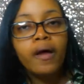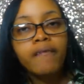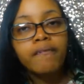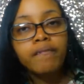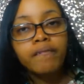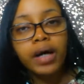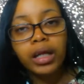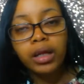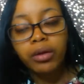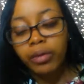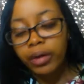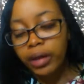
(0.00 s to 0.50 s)

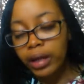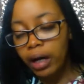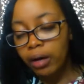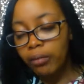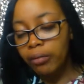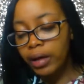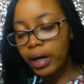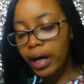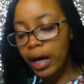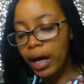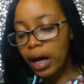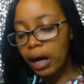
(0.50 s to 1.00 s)
Following that,
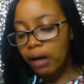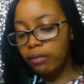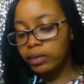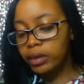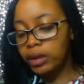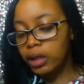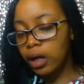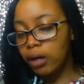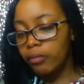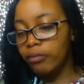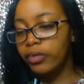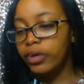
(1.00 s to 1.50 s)
we have
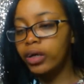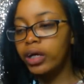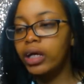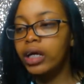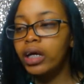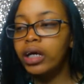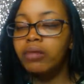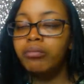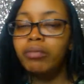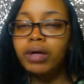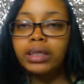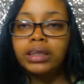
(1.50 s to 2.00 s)
To Comfort a
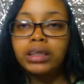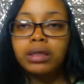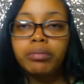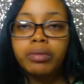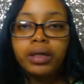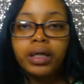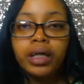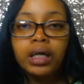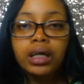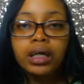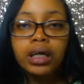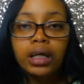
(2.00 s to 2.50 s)
King by
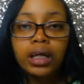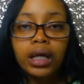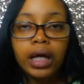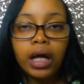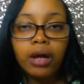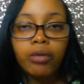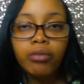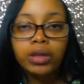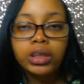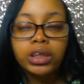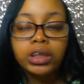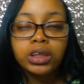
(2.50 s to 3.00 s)
Debbie
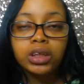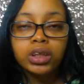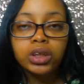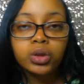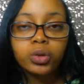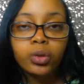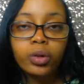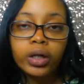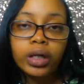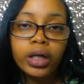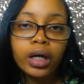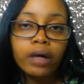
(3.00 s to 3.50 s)
Gilliland, which is a
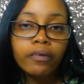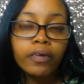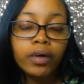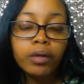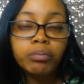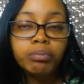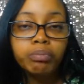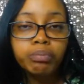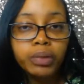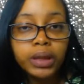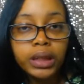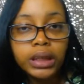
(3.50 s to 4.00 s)
story of
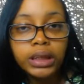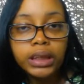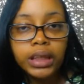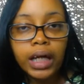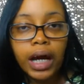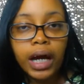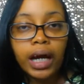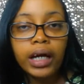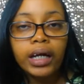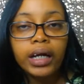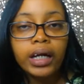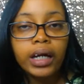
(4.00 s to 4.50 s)

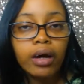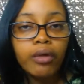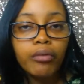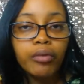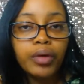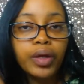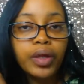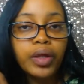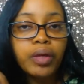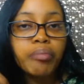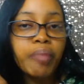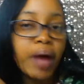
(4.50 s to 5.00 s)
Abishag, and I'll
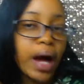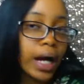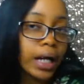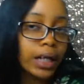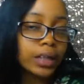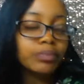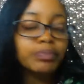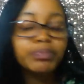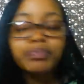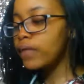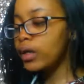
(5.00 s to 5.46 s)
read the back.